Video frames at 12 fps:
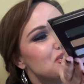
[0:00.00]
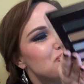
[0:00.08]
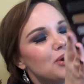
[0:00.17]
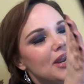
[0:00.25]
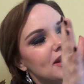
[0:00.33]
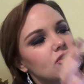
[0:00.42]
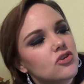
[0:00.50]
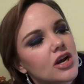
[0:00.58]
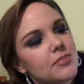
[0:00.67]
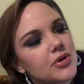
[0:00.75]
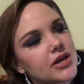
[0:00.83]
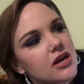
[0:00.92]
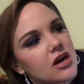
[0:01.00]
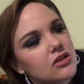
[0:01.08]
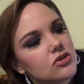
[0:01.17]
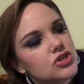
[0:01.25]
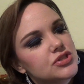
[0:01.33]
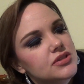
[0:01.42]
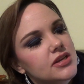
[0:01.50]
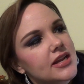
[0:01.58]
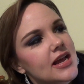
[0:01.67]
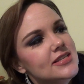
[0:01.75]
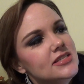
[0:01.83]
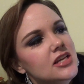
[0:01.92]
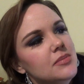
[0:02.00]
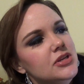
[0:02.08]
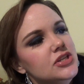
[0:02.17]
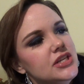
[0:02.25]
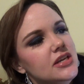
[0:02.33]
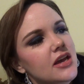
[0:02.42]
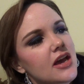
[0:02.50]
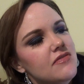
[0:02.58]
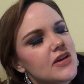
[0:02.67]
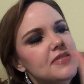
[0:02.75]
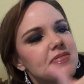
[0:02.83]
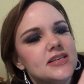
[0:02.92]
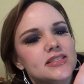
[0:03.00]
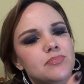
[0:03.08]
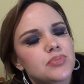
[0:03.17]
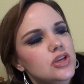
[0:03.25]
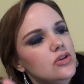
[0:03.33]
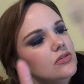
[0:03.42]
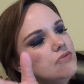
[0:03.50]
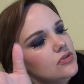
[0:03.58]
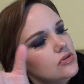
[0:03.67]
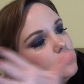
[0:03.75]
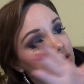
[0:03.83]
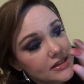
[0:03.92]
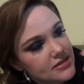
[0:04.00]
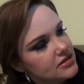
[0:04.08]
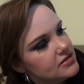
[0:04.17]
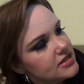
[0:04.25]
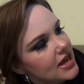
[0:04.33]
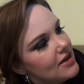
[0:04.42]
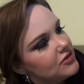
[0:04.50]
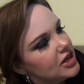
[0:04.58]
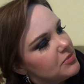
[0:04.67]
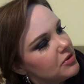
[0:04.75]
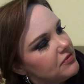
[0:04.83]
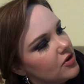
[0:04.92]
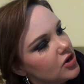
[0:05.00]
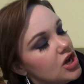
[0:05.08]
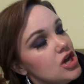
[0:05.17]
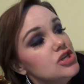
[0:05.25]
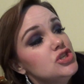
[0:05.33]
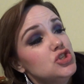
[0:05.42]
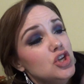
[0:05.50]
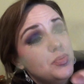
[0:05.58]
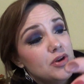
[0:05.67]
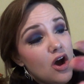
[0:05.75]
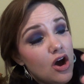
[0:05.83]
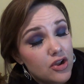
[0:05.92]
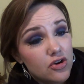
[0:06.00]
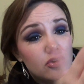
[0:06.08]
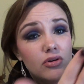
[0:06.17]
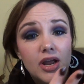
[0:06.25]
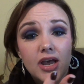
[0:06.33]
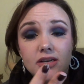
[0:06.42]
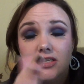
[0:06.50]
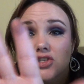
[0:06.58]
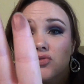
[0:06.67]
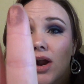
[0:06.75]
red and cranberry colors. It has WTF and this beautiful, what is it? See, I have to keep referring. Stupid autocorrect is